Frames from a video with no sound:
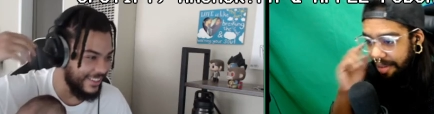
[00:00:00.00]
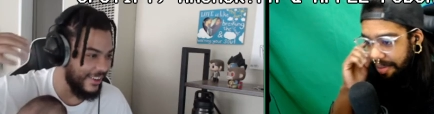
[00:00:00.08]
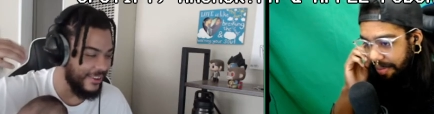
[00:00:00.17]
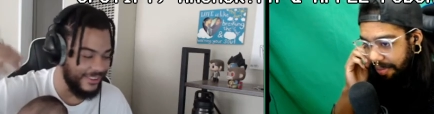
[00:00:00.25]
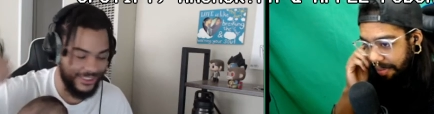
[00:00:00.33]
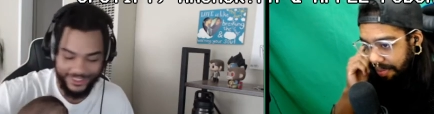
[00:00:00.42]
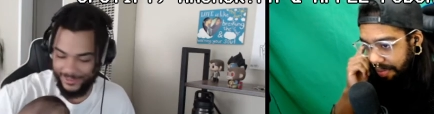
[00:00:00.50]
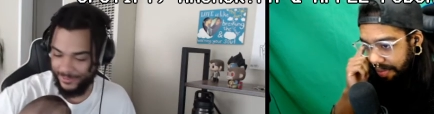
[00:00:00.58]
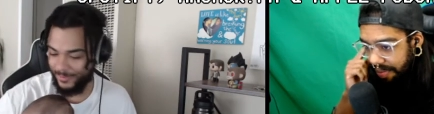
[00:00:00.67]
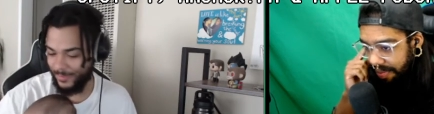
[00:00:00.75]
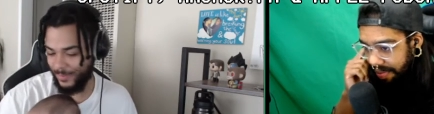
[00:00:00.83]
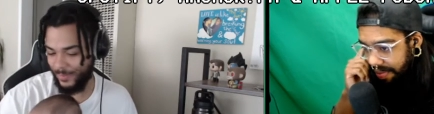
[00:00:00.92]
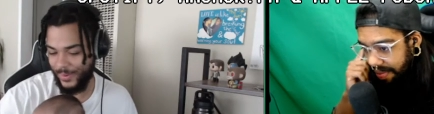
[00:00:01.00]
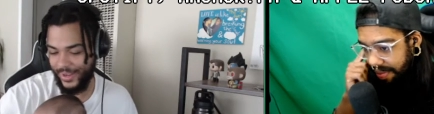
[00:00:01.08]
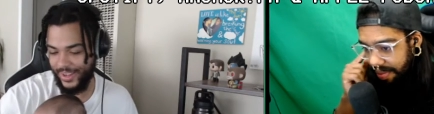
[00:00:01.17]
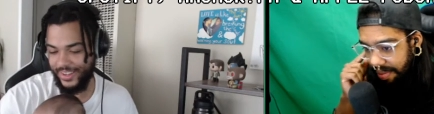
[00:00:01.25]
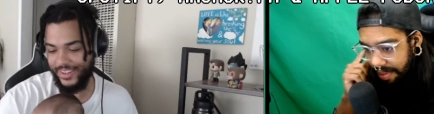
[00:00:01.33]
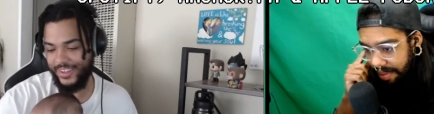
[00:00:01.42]
Speaker 1: know,
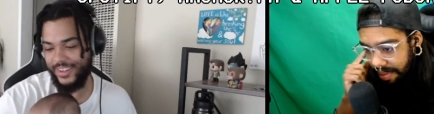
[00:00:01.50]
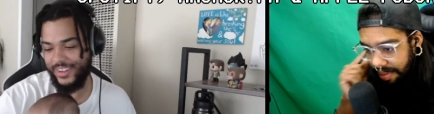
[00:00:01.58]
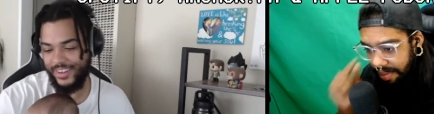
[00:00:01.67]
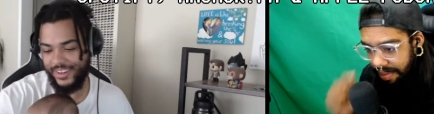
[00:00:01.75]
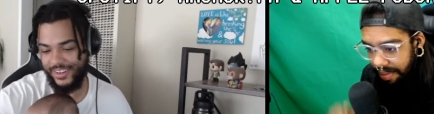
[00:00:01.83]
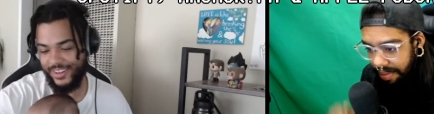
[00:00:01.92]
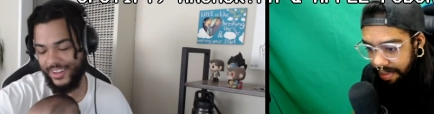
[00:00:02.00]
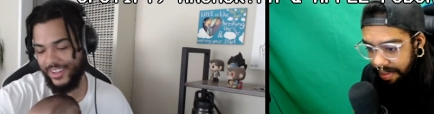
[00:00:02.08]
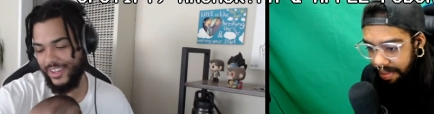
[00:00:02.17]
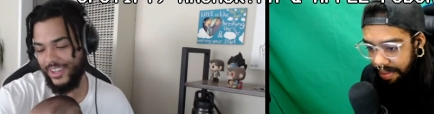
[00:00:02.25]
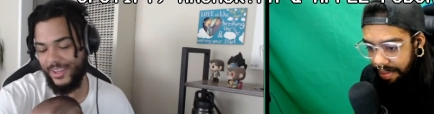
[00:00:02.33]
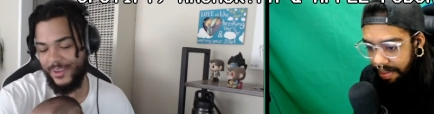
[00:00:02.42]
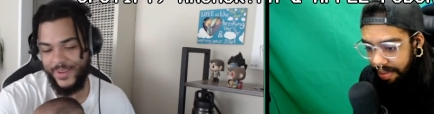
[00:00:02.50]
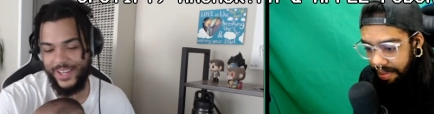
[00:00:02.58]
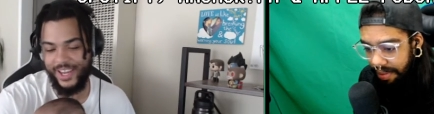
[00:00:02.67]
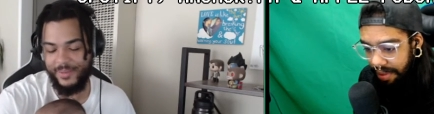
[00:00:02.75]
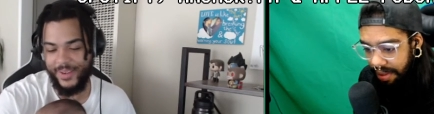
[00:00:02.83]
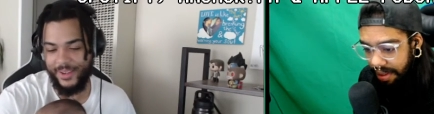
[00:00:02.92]
Speaker 2: but
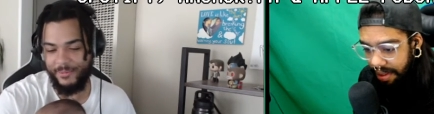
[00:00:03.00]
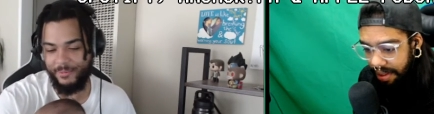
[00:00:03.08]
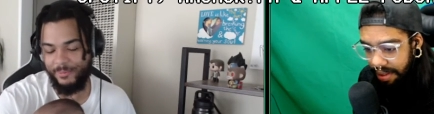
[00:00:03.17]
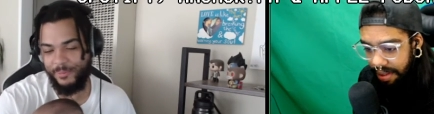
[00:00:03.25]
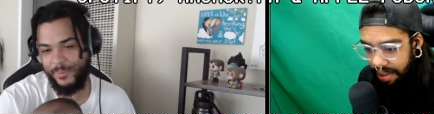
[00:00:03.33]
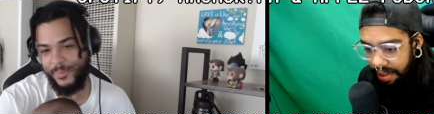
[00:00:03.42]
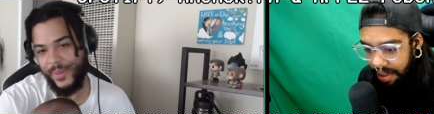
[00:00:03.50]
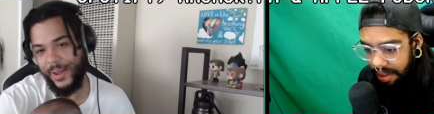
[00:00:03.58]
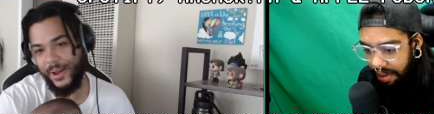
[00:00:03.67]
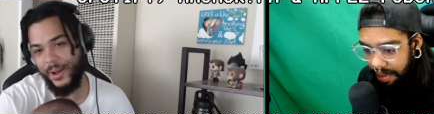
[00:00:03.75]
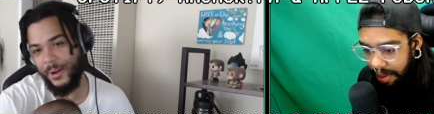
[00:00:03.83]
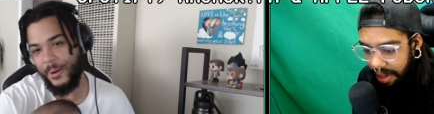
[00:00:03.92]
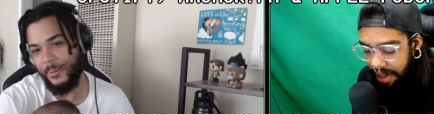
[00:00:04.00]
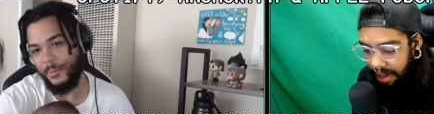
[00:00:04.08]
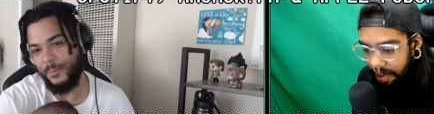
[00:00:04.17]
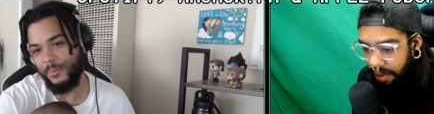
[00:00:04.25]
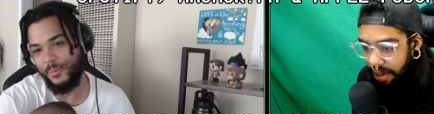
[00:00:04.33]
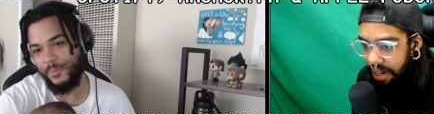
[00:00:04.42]
yeah, man.
Speaker 1: Oh my
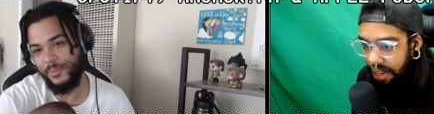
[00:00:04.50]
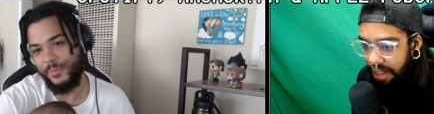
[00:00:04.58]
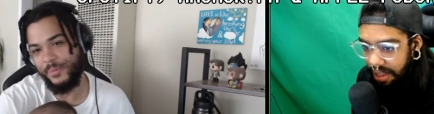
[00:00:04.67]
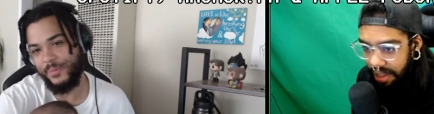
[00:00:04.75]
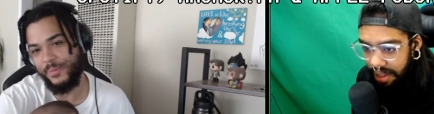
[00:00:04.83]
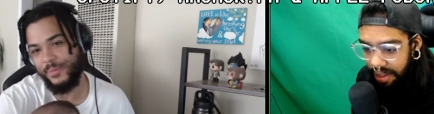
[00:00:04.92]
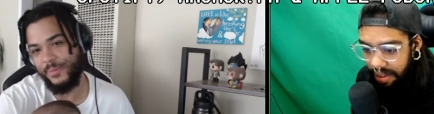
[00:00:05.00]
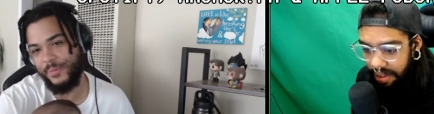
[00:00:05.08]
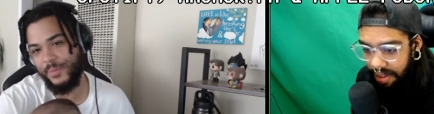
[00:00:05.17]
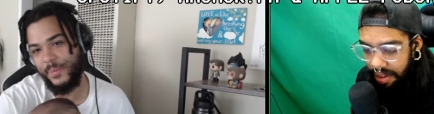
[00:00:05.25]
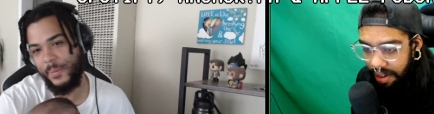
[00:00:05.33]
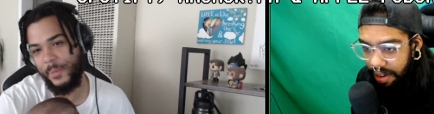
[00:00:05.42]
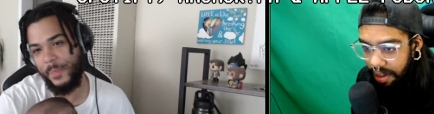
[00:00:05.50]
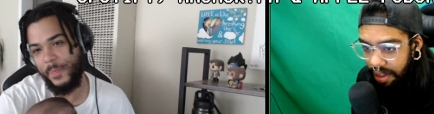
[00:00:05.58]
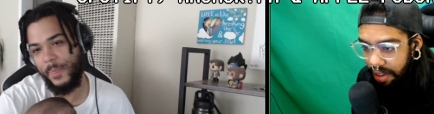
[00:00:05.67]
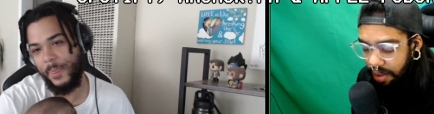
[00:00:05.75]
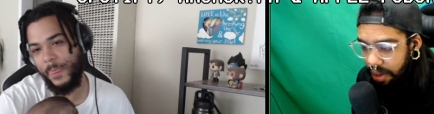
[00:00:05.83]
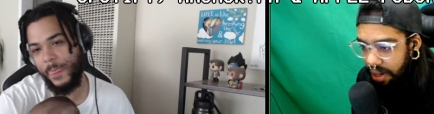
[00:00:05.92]
god, 2019,
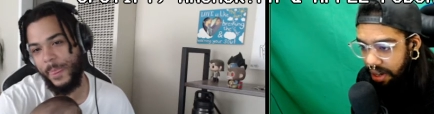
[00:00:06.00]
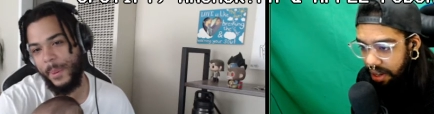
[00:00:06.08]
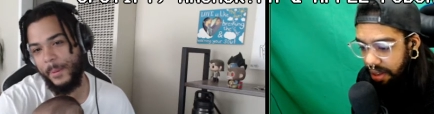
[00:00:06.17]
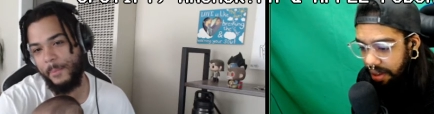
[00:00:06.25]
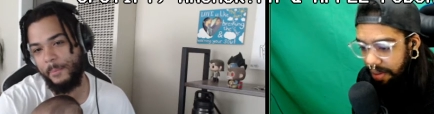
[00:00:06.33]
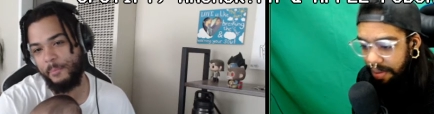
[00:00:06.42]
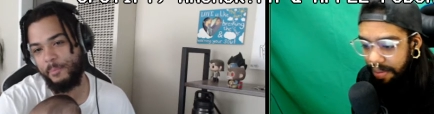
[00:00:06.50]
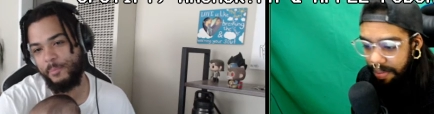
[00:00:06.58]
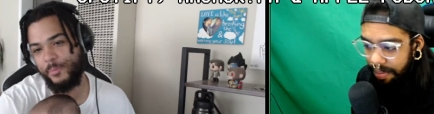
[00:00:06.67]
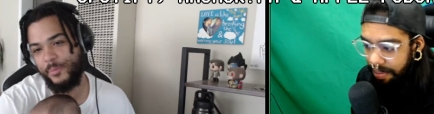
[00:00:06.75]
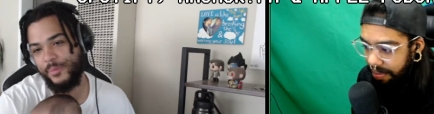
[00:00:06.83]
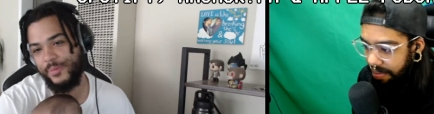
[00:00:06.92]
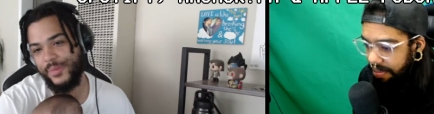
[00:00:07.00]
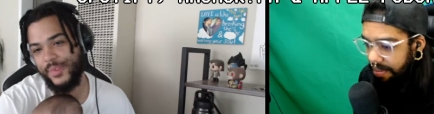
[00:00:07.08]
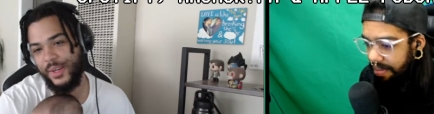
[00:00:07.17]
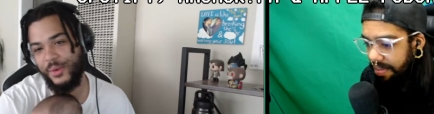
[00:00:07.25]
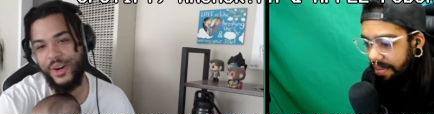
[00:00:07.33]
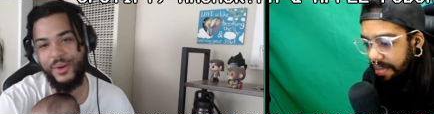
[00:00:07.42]
early
Speaker 2: 2019.
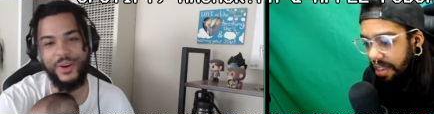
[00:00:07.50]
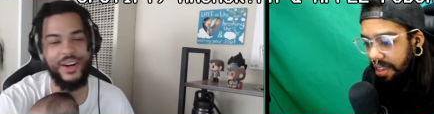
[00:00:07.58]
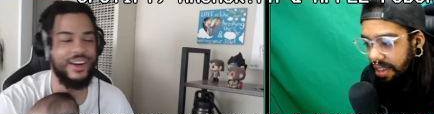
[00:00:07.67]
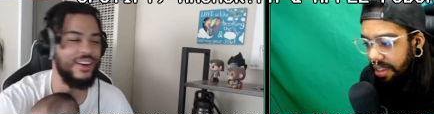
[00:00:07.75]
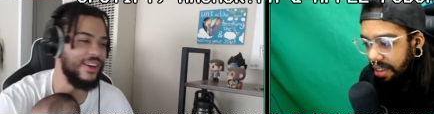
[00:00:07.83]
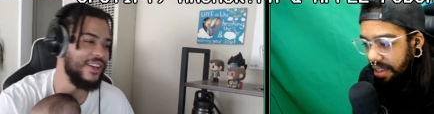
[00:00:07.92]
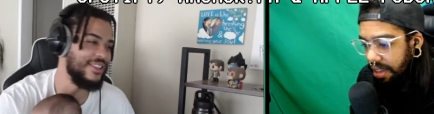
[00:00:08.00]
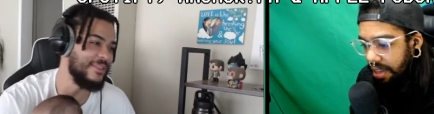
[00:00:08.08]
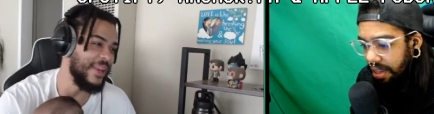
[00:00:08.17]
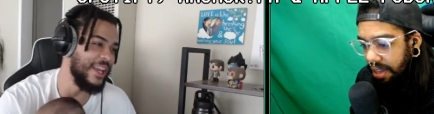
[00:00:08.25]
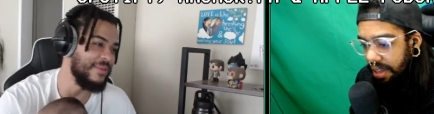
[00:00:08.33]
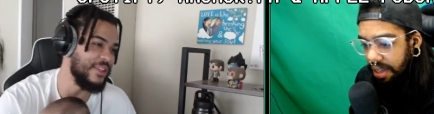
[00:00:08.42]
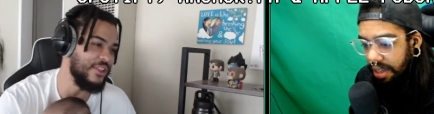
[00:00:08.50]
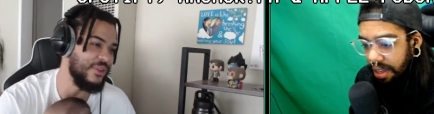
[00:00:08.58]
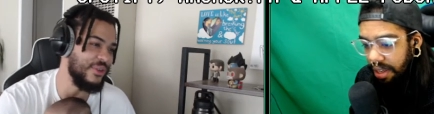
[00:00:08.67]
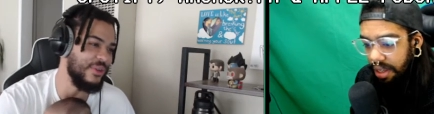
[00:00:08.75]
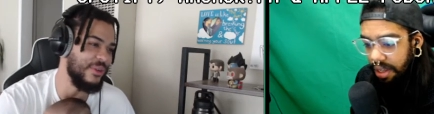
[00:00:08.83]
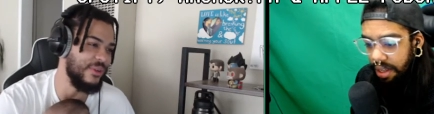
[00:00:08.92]
What are some games that
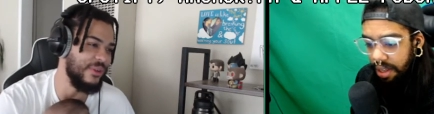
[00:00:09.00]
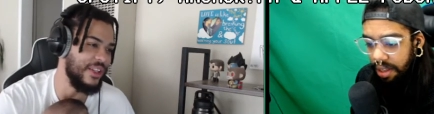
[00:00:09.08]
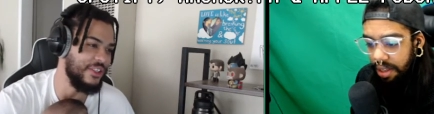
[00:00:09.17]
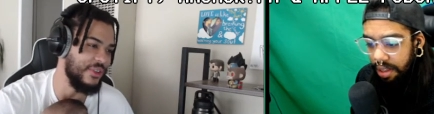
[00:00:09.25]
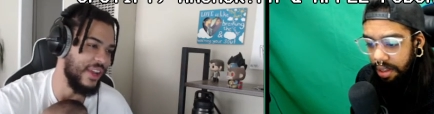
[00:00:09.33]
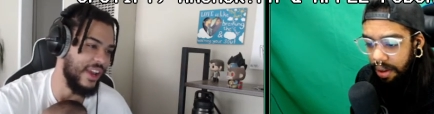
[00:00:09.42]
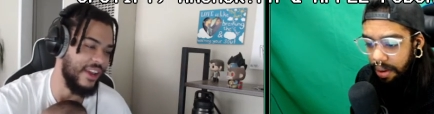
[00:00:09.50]
you got?